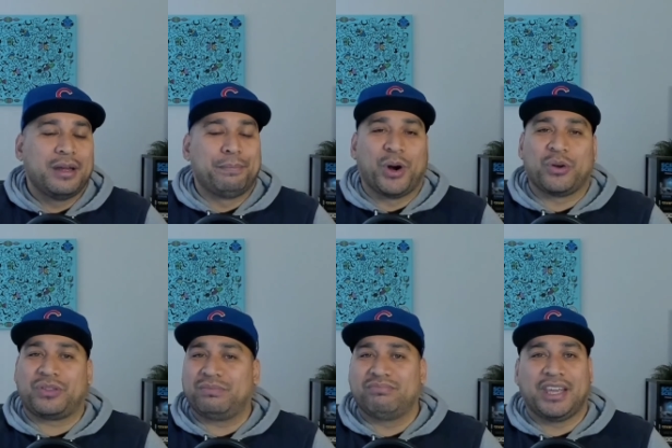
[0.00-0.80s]
both
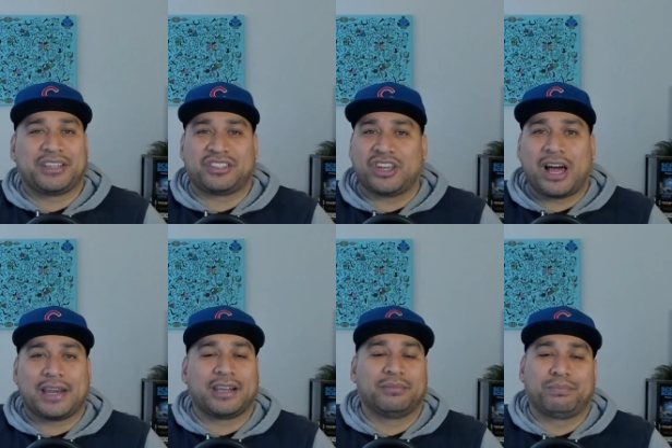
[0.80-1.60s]

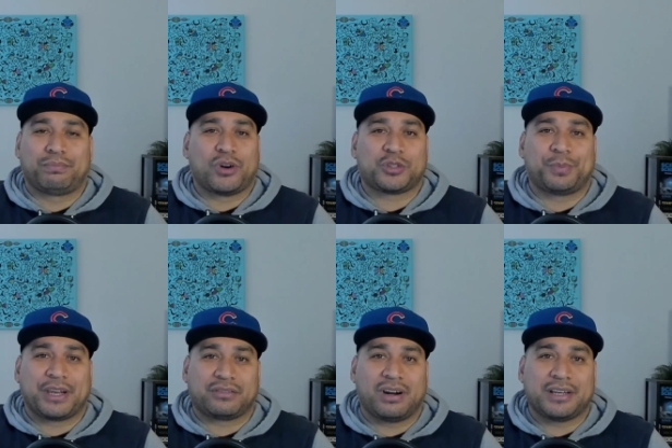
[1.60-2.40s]
exciting
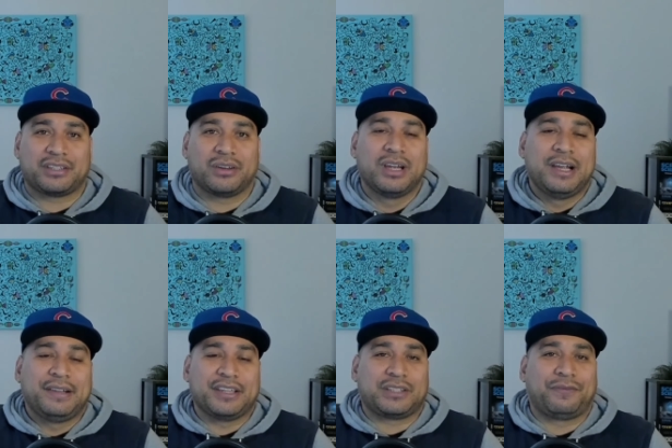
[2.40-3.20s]
prospects, right? So
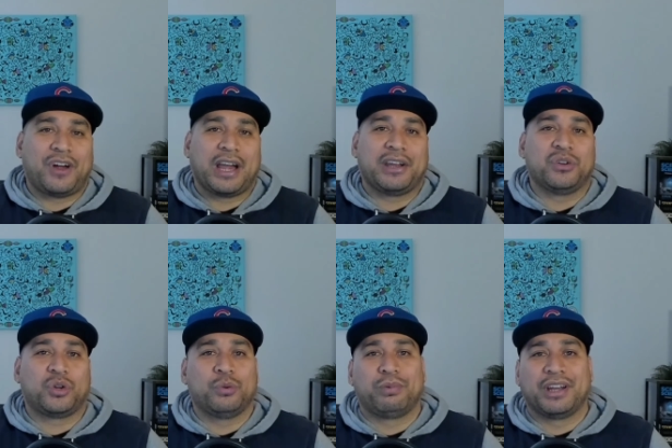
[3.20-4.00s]
Leicester
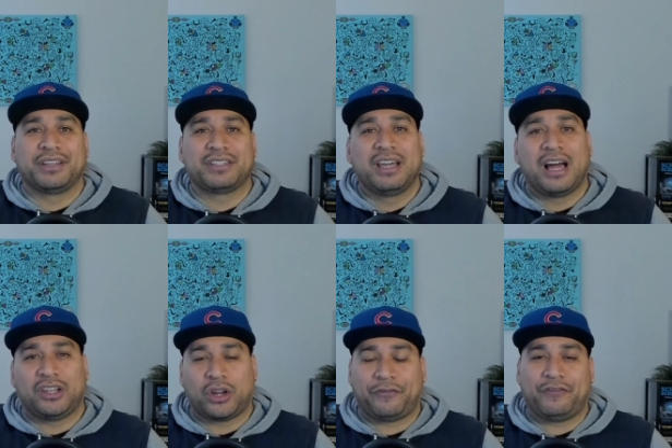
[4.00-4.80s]
Fainga'anuku brings a
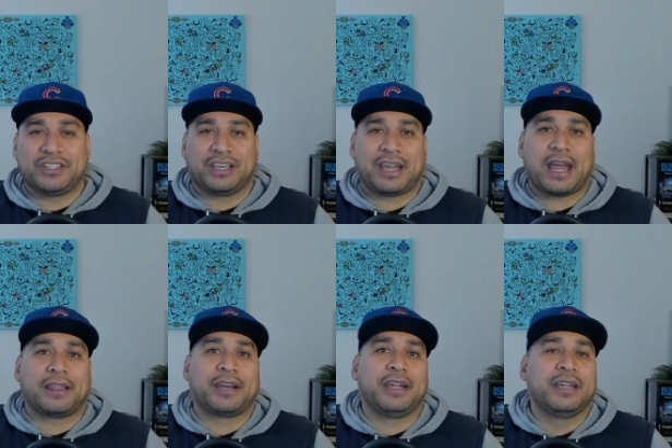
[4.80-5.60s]
lot of
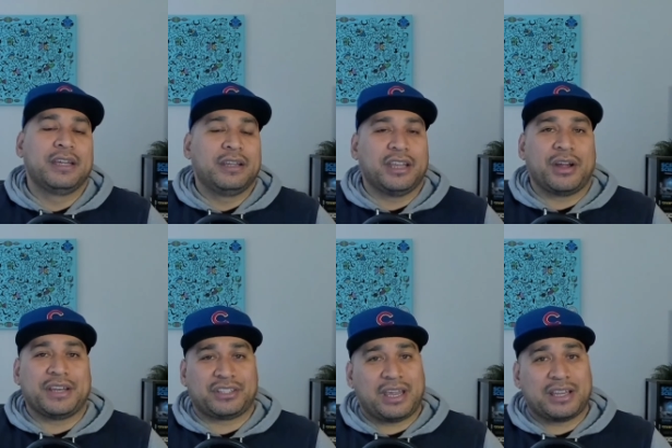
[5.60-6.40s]
physicality,
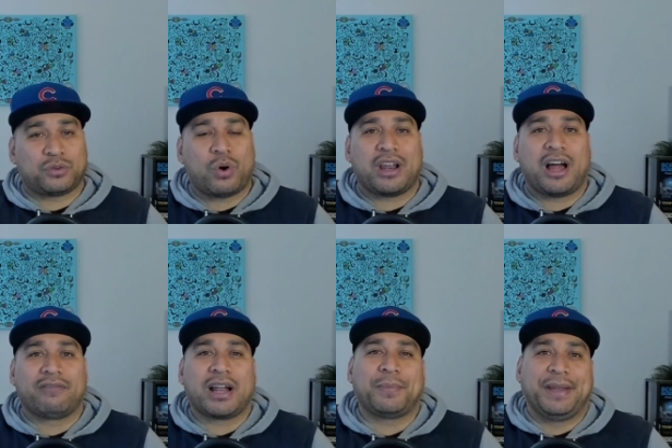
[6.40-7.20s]
and has quite high
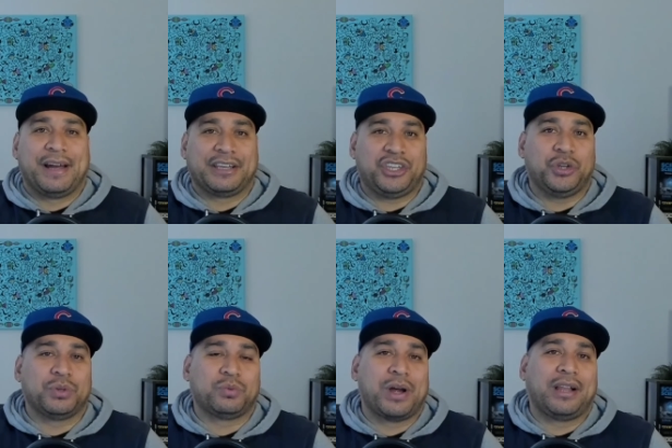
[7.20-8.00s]
rugby IQ
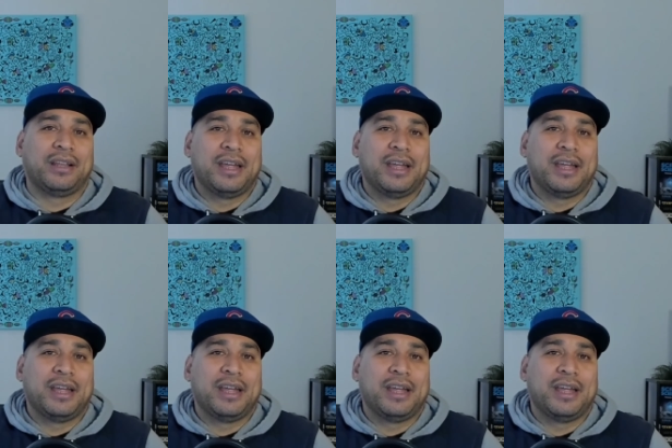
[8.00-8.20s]
as well,